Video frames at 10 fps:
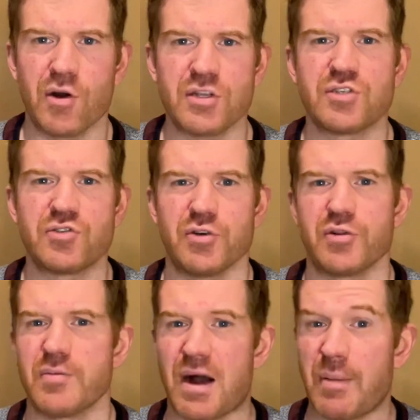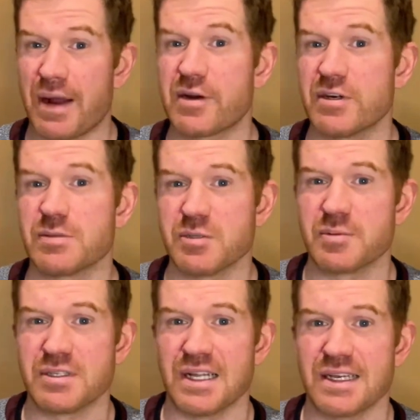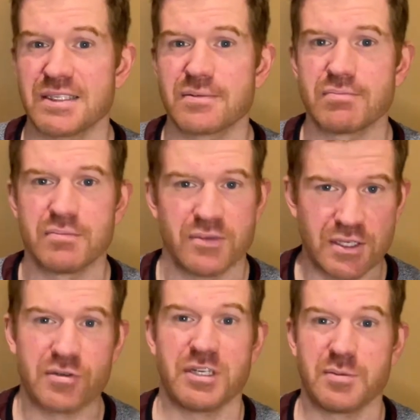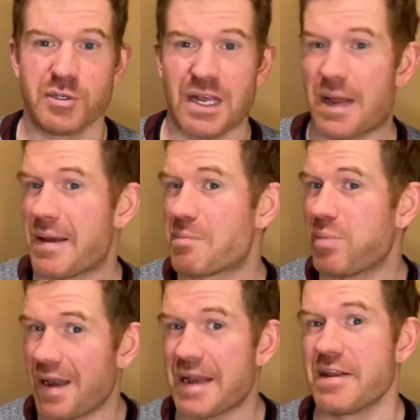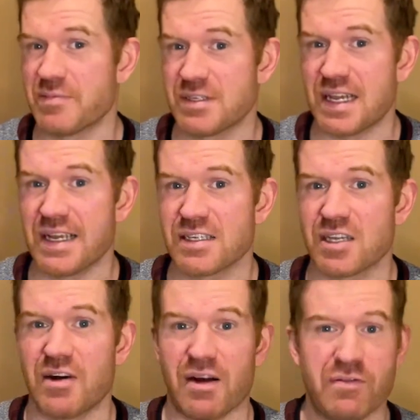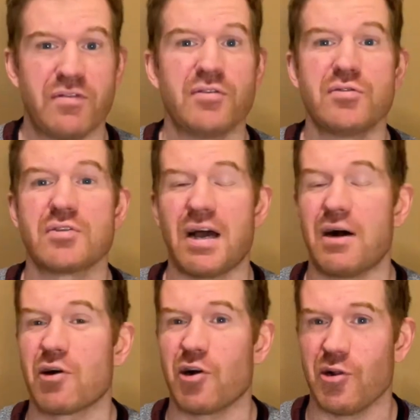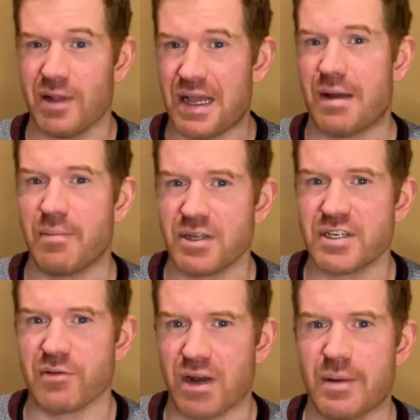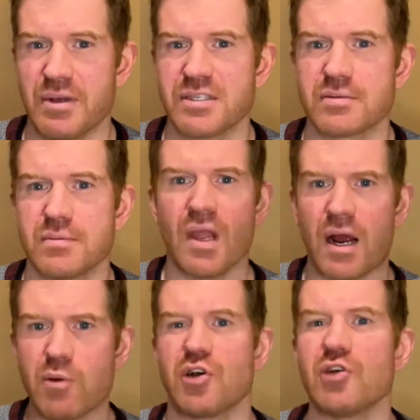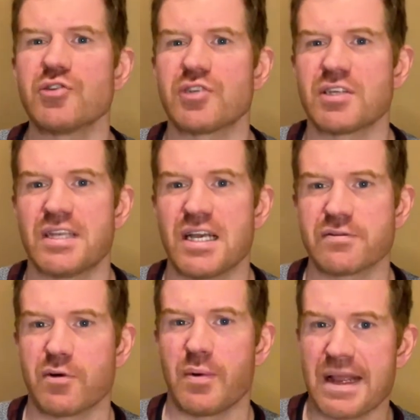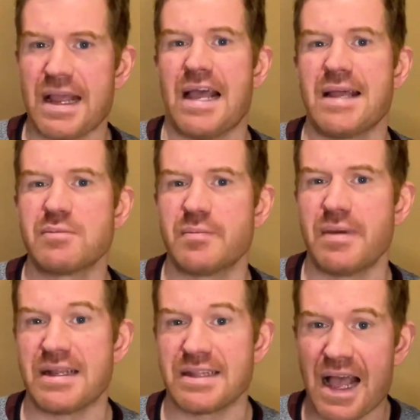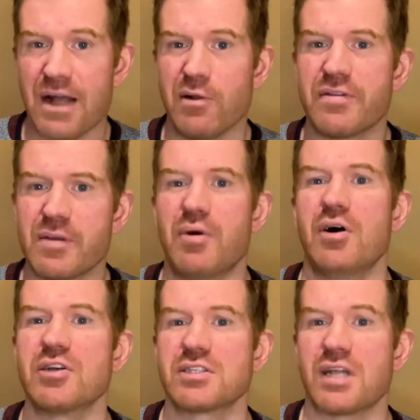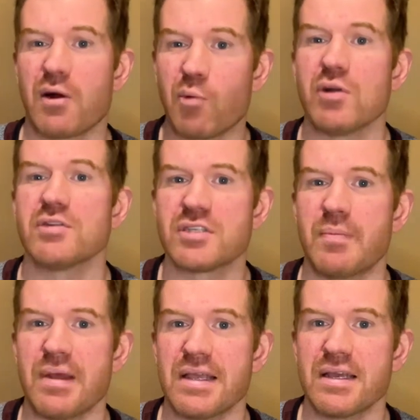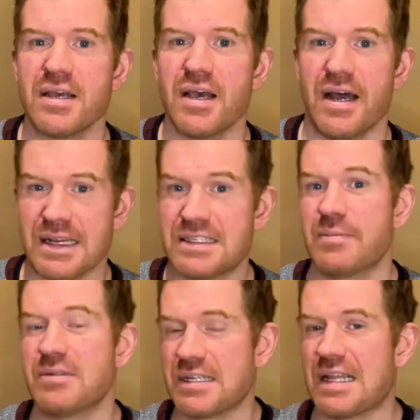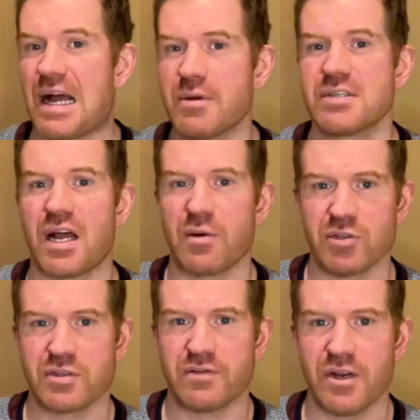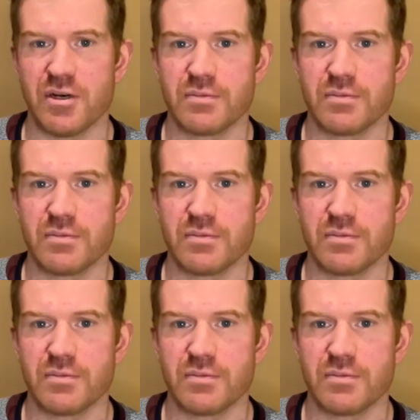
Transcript: honest truth about my Christmas mistakes. This Christmas, I made plenty of mistakes around food, alcohol, and my general habits. I was unsuccessful when it came to being the healthy person I want to be and exhibiting the habits that I want to follow.